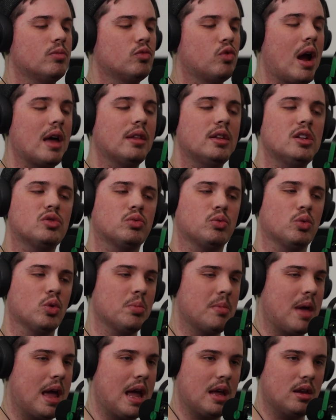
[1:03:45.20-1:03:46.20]
Riley's
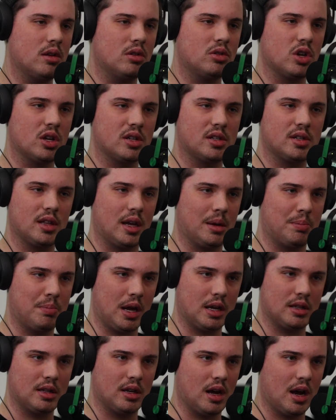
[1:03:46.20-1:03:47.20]
roommate just like
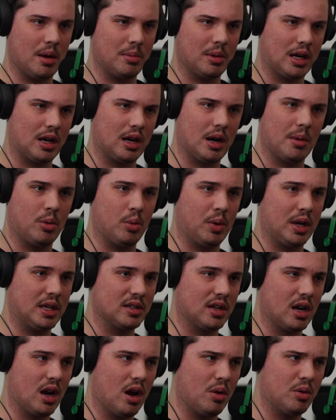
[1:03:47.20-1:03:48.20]
picked it up like a couple weeks
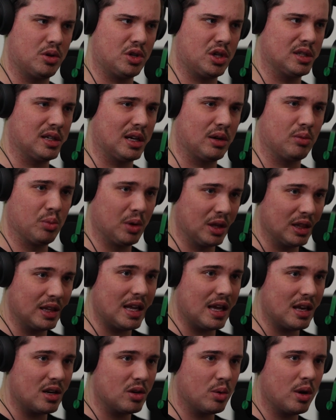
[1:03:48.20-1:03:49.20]
ago, and she's like
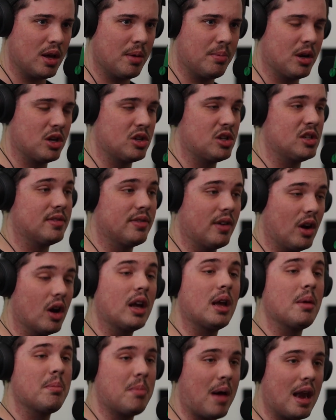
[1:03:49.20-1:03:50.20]
really into it because she's
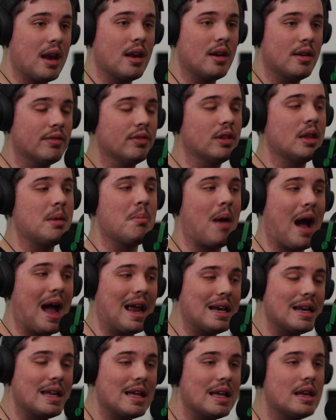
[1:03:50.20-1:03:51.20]
very competitively
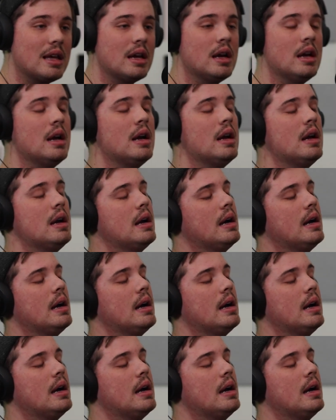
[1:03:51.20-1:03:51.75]
minded.